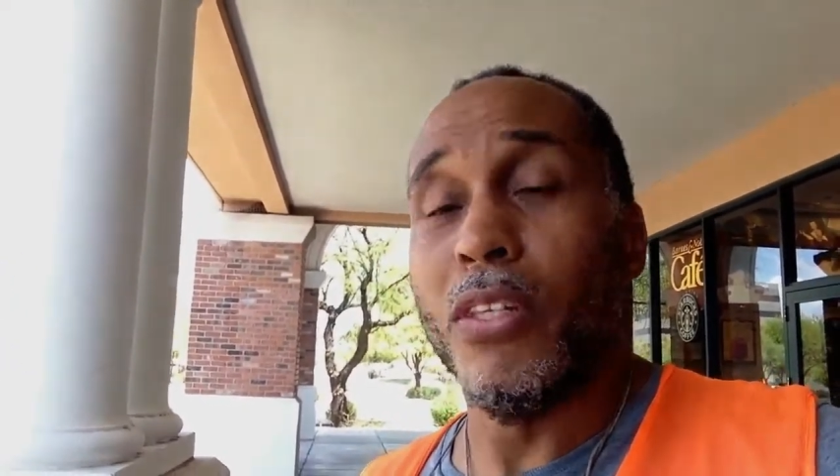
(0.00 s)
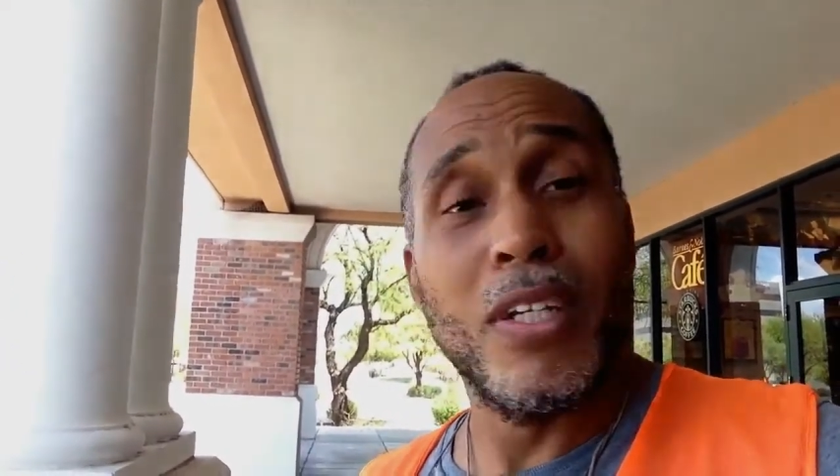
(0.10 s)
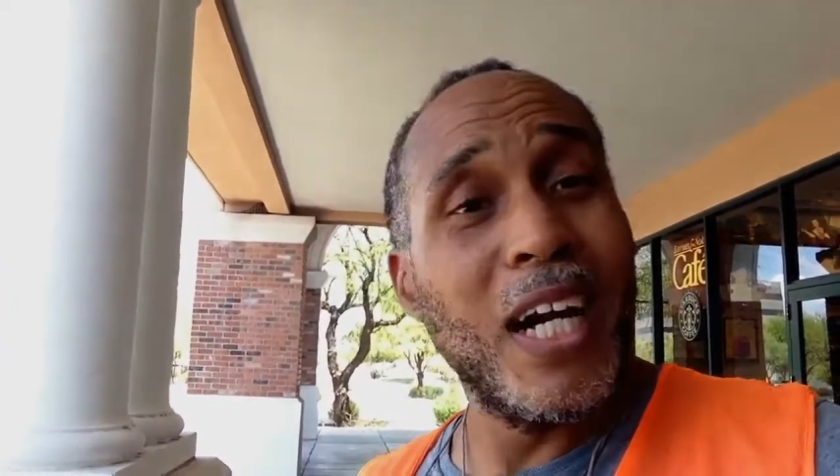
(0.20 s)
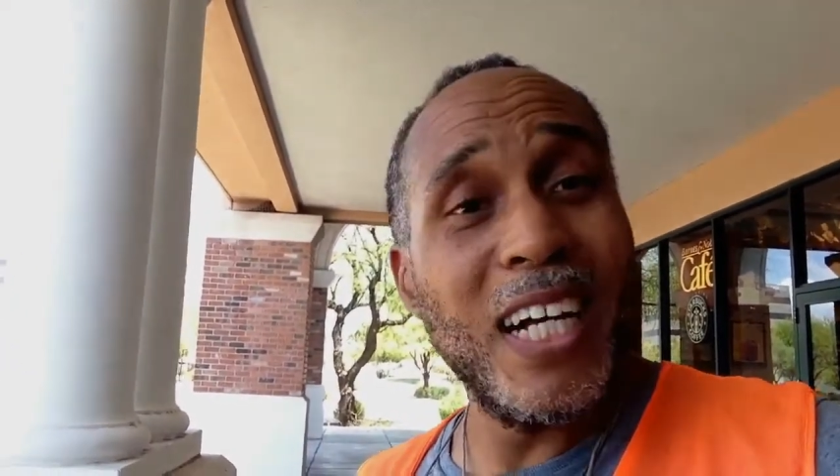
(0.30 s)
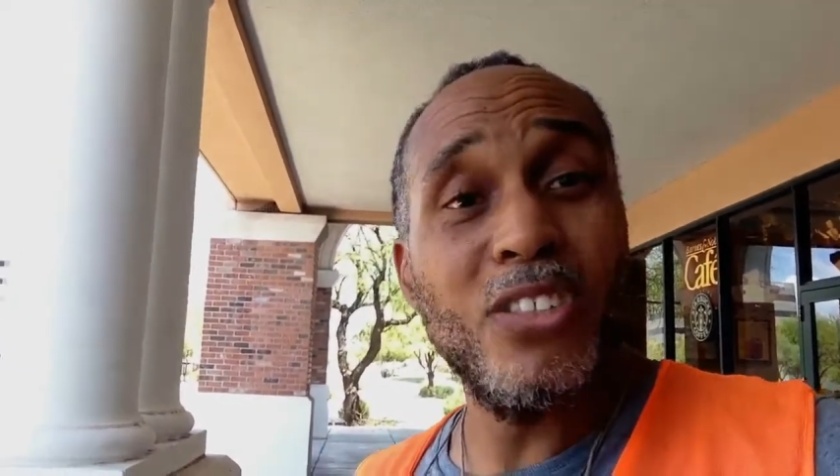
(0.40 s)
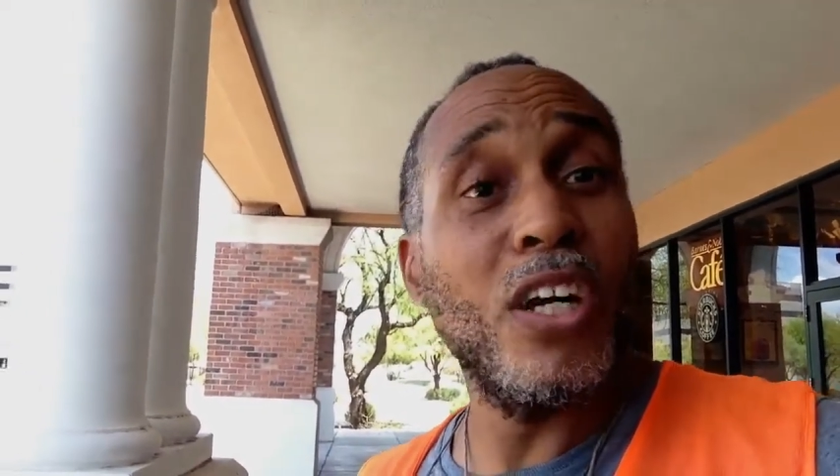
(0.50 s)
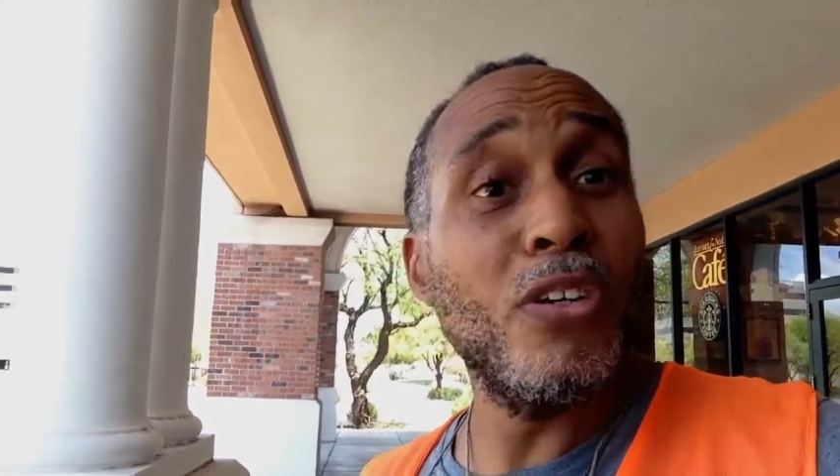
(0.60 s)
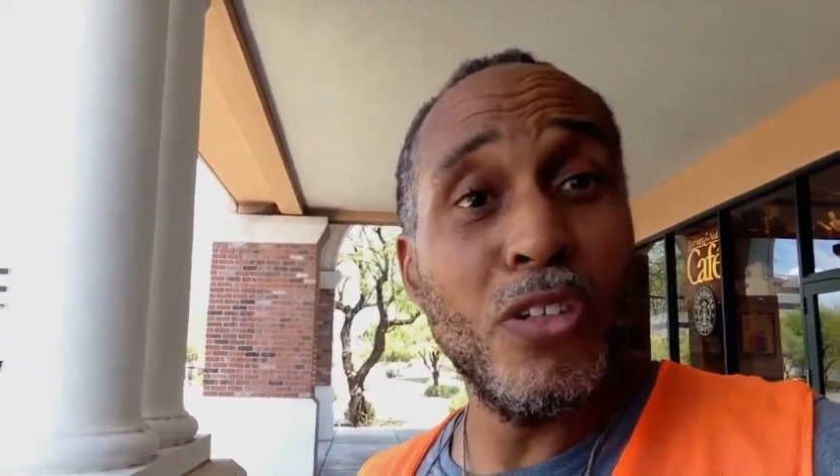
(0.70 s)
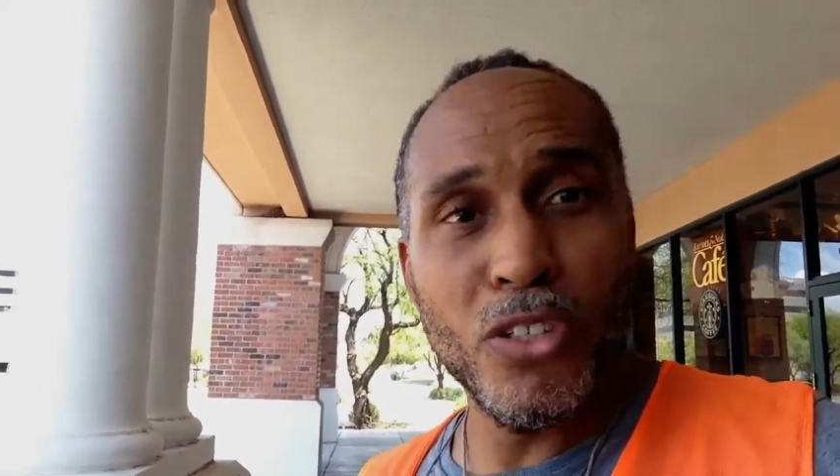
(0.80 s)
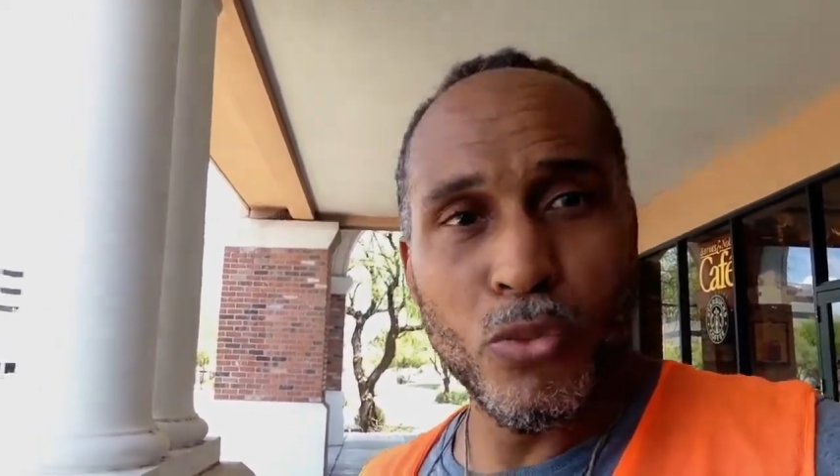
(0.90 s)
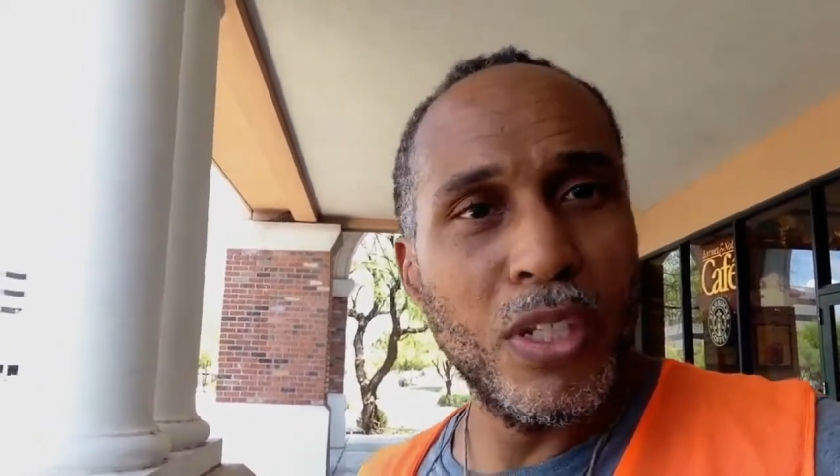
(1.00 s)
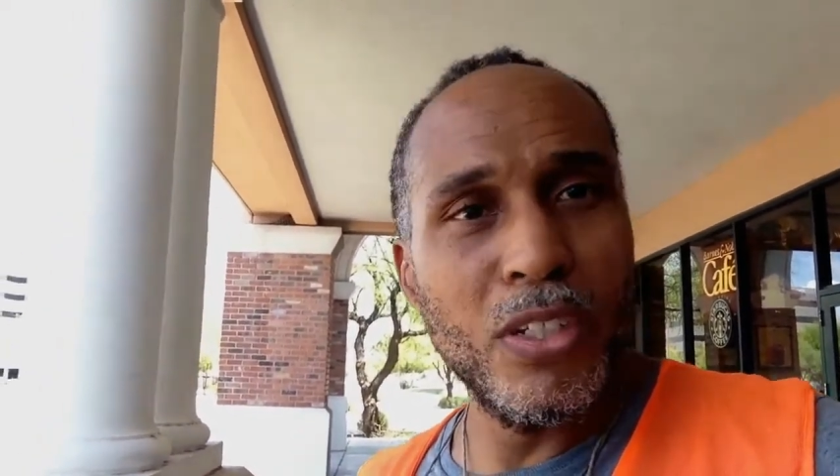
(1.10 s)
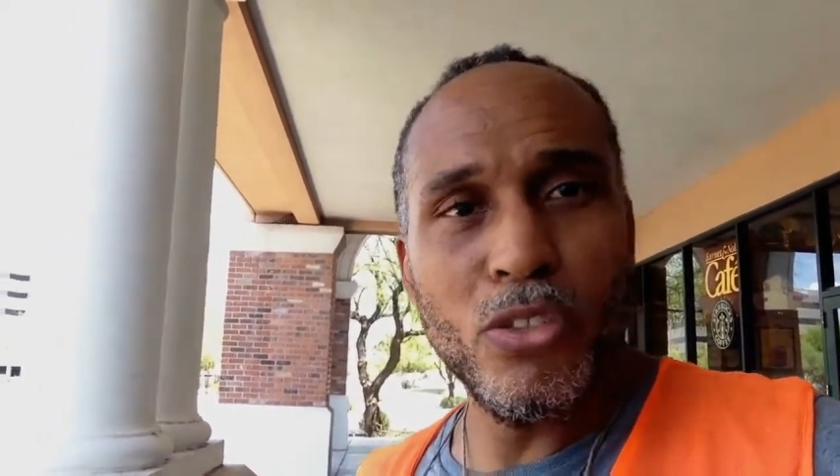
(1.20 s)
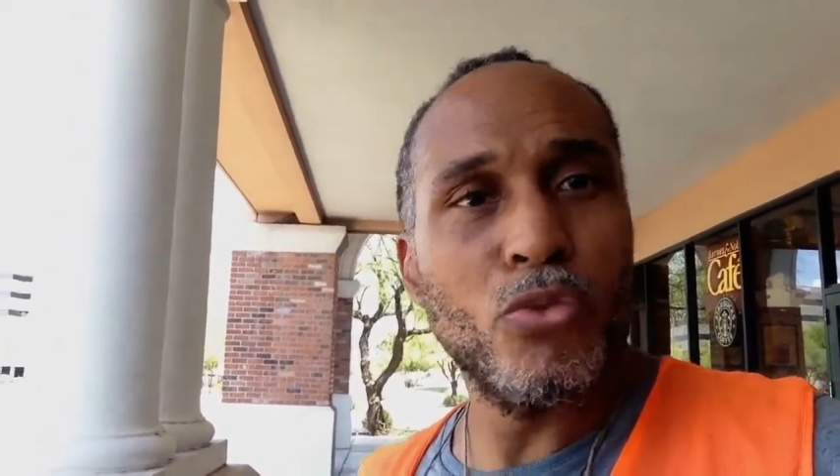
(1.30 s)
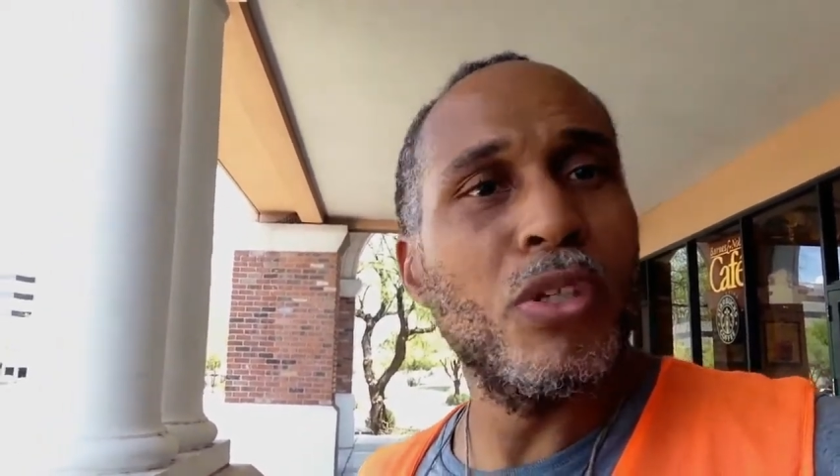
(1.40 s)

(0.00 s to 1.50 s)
and the gods under these religions